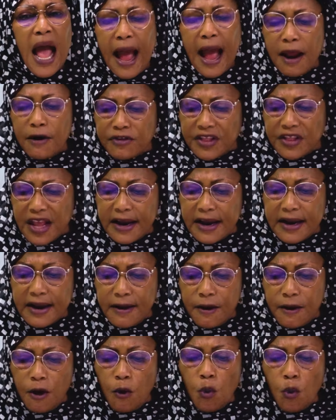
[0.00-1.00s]
And
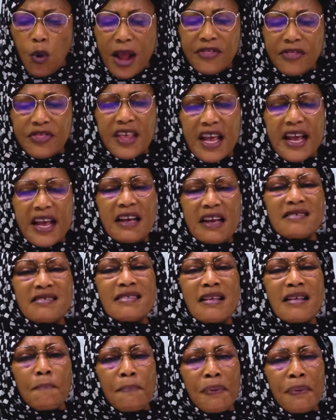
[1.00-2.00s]
then when there
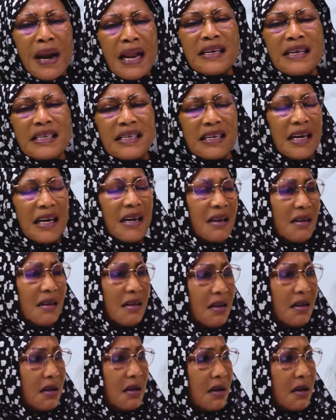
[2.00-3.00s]
is the plunder
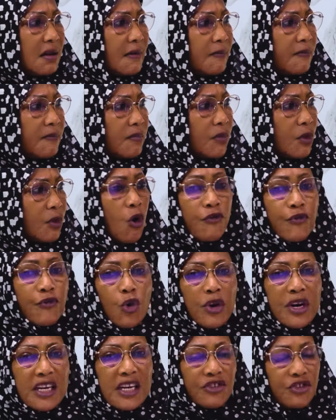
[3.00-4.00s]
of
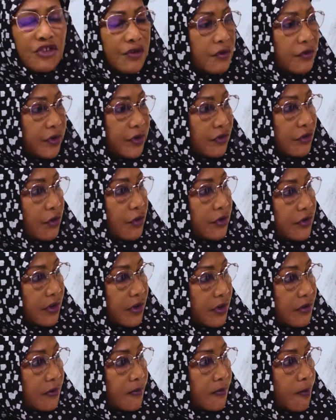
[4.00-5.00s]
your natural
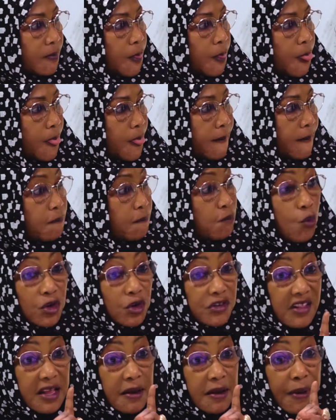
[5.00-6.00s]
resources,
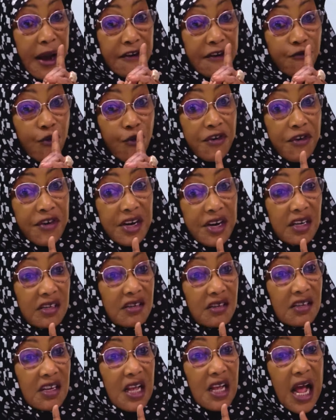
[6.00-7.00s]
mostly by
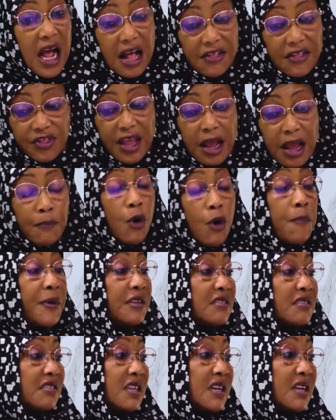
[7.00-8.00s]
foreigners and their
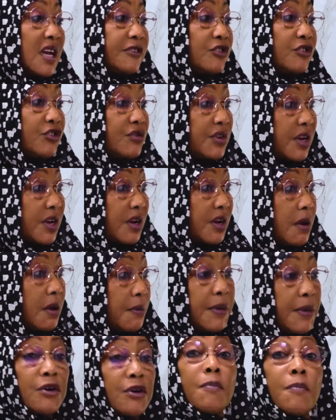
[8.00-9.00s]
puppets in Nigeria,
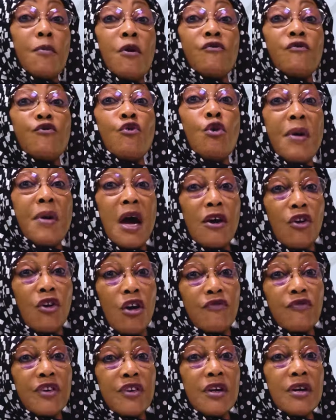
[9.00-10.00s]
made up of former
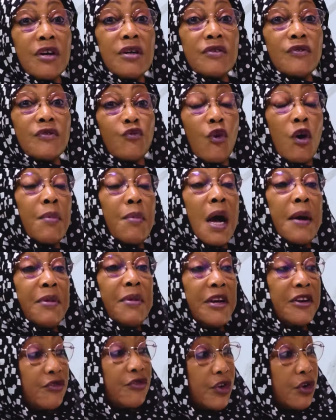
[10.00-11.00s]
governors, former
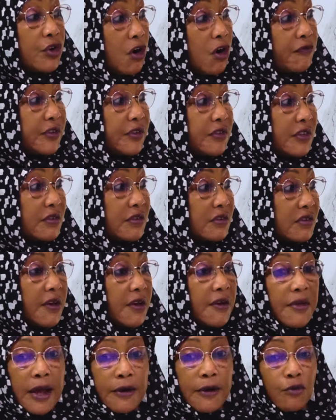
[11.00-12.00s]
military officers,
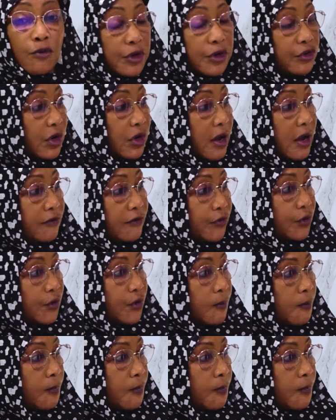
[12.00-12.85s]
and what have you.